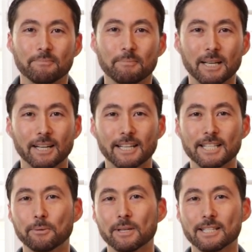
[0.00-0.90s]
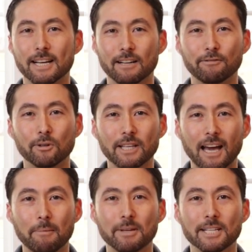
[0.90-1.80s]
because it was not a full
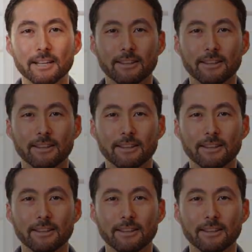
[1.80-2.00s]
cabbage, I